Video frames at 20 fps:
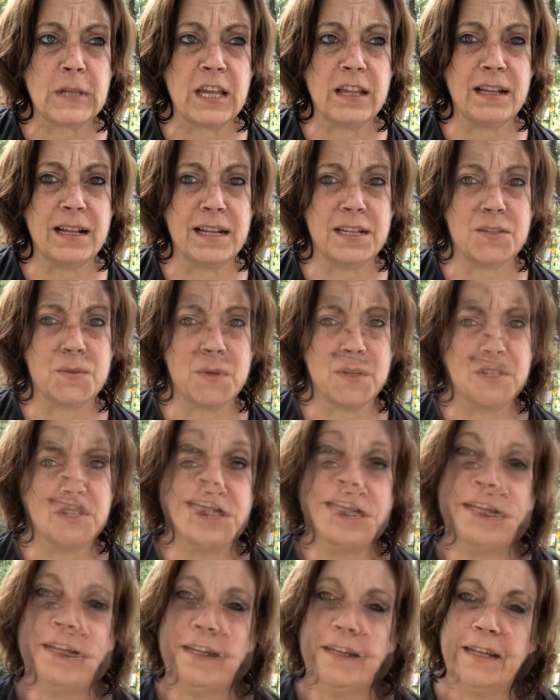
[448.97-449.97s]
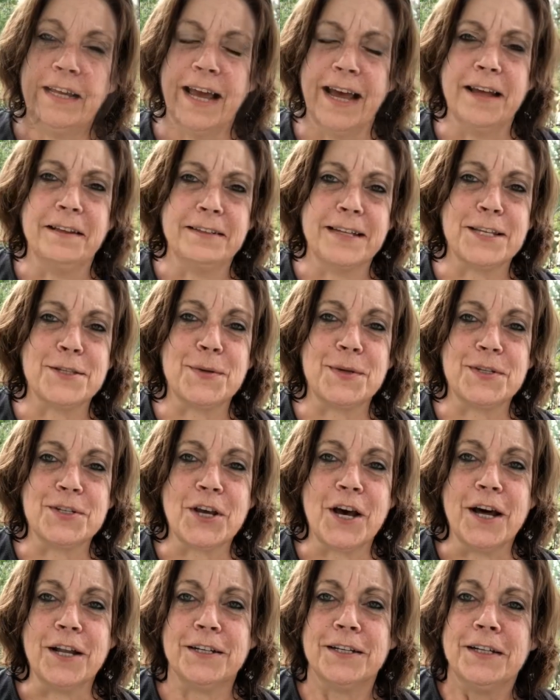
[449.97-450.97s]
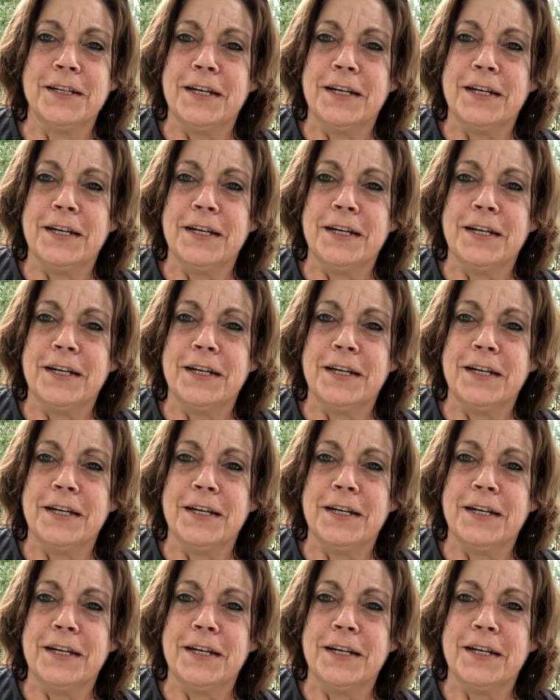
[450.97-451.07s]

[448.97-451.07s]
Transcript: That's what it's called. Yeah, that's what it's called.